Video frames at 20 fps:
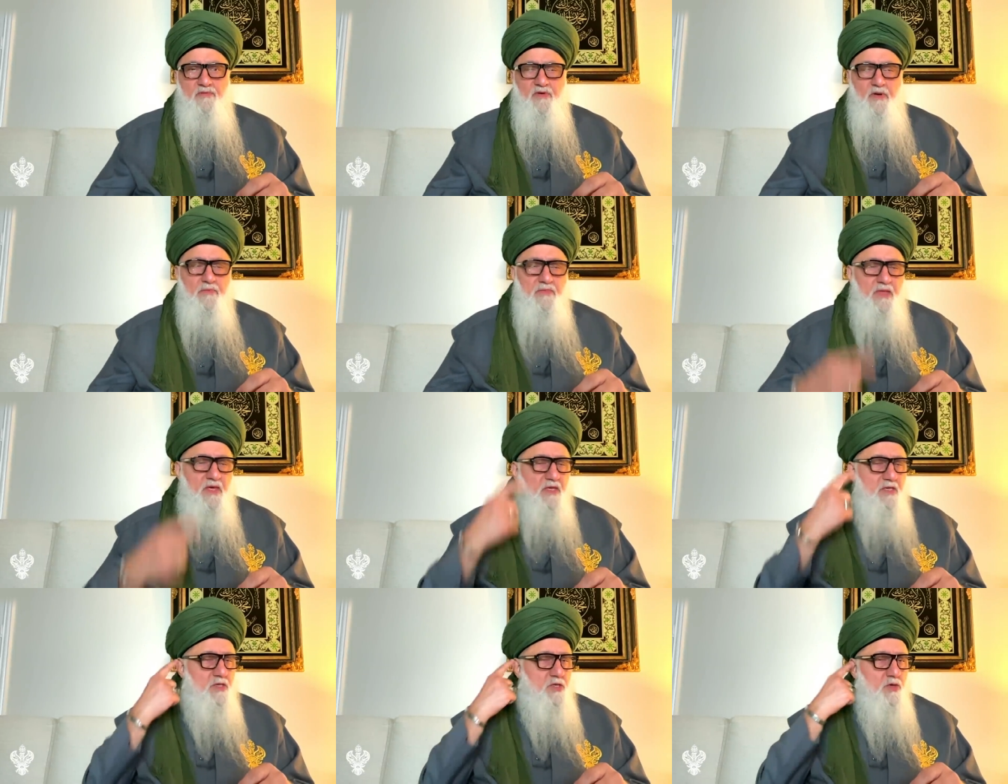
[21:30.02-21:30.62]
from
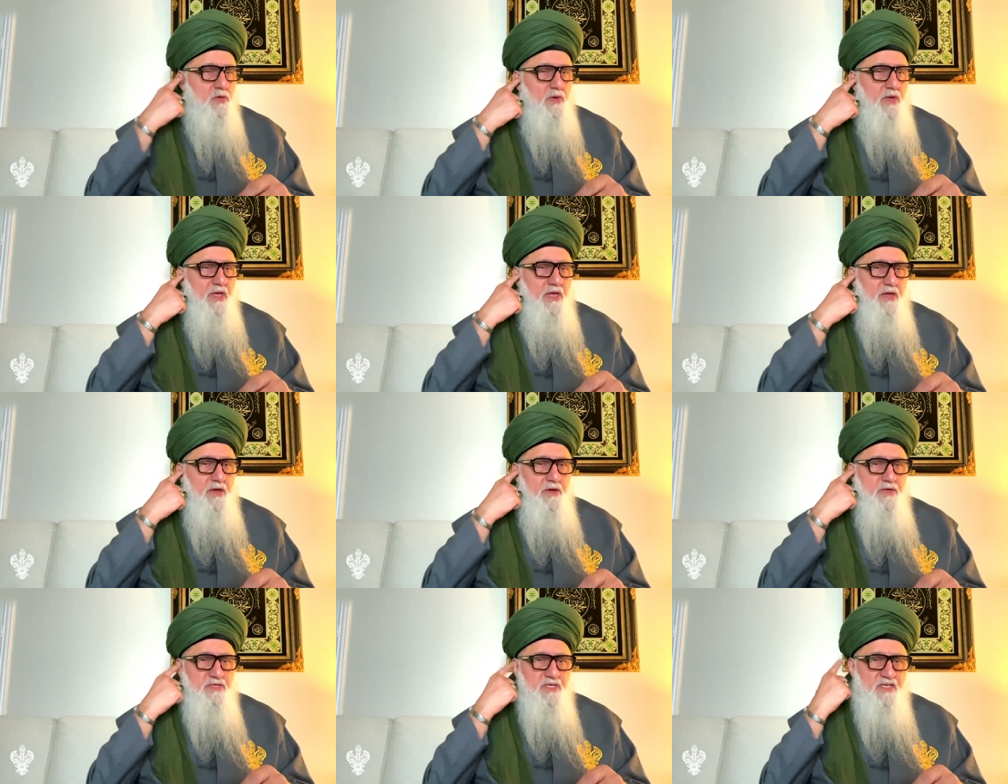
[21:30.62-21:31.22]
the 2
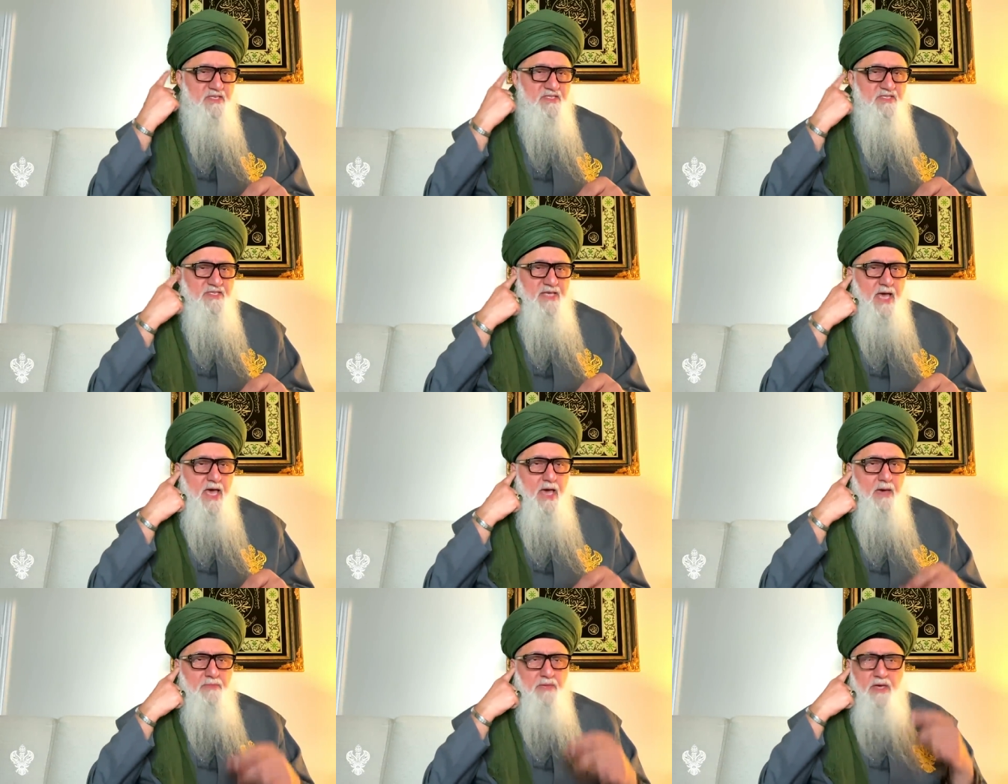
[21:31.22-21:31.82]
ears,
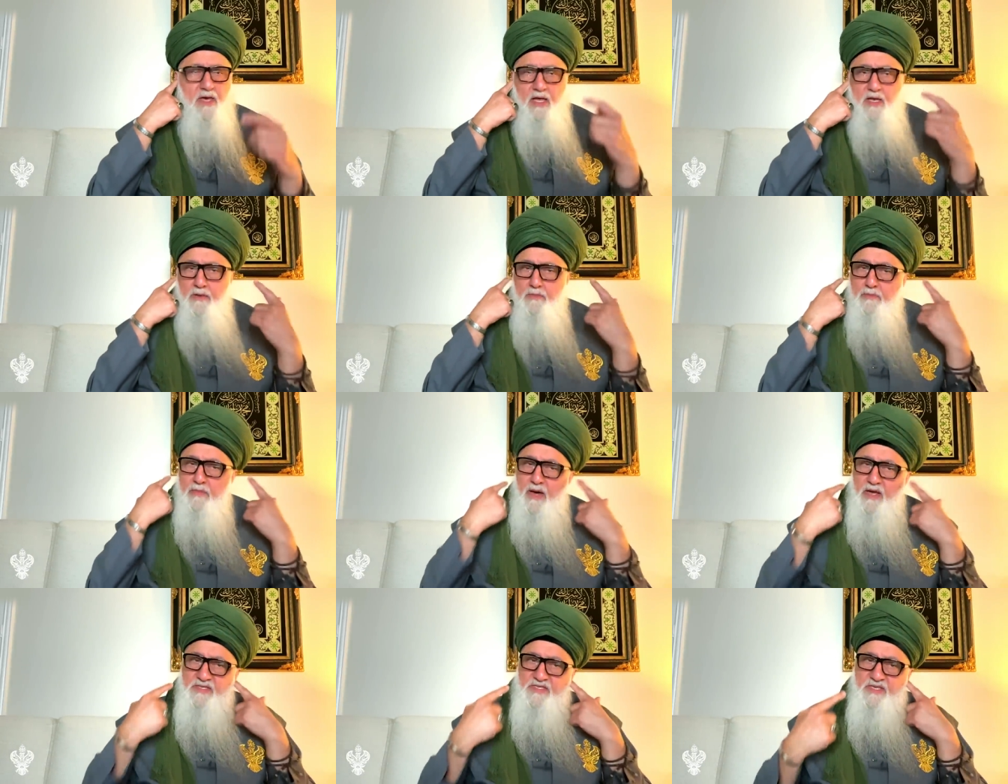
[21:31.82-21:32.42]
as-sami
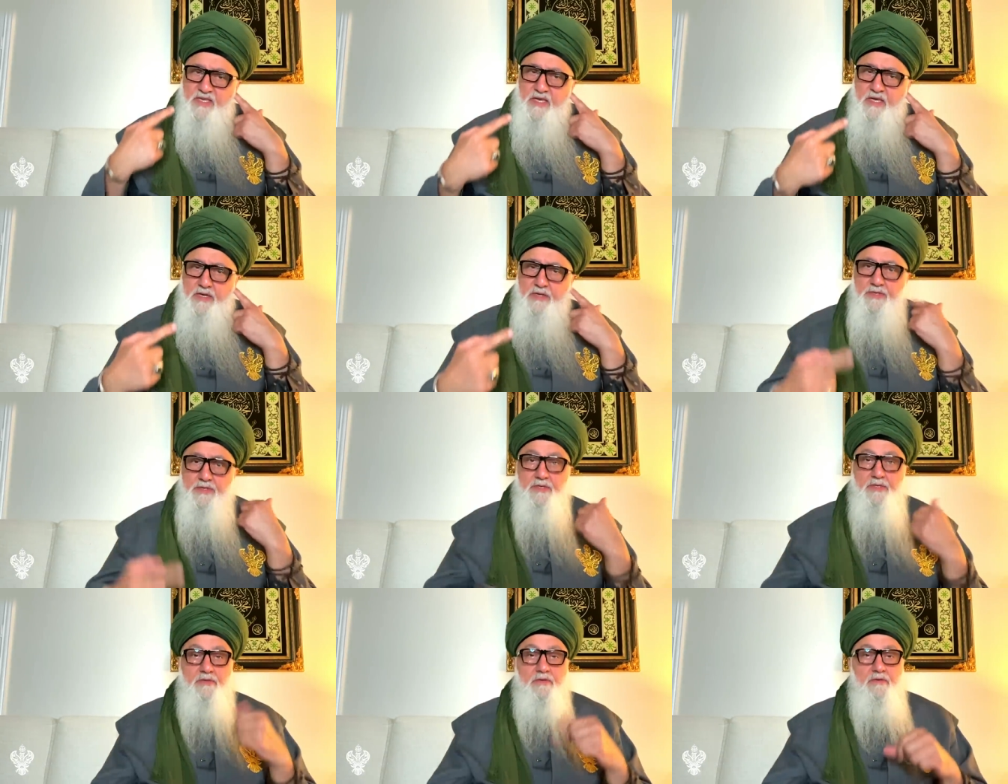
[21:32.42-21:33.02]

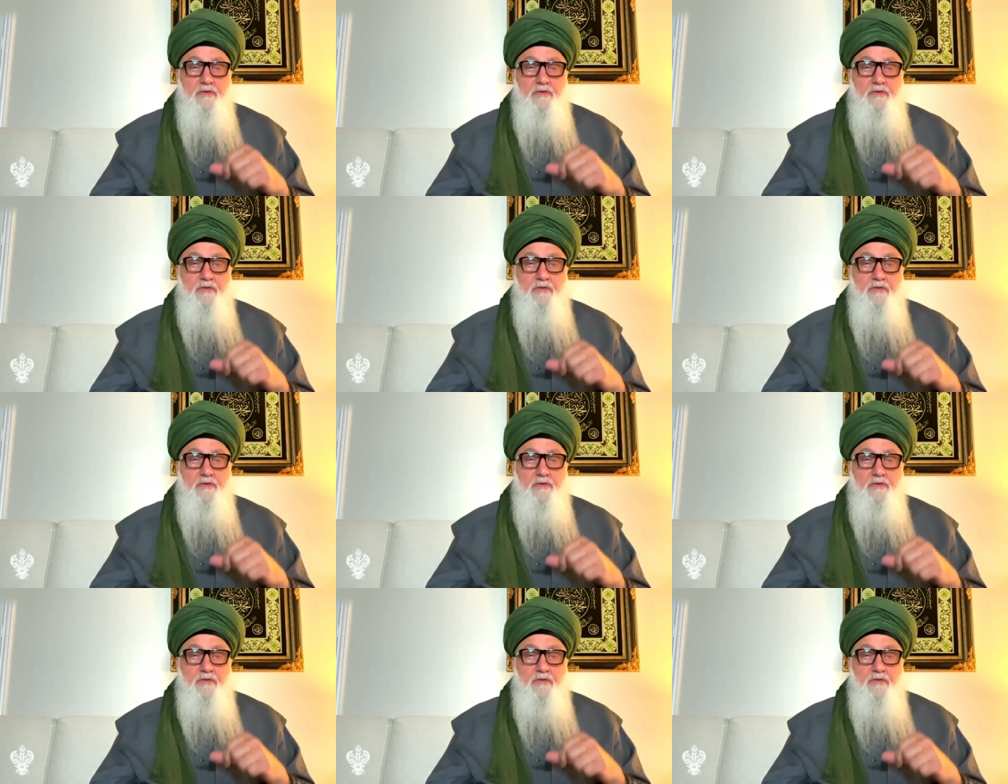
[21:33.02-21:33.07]
al-basir,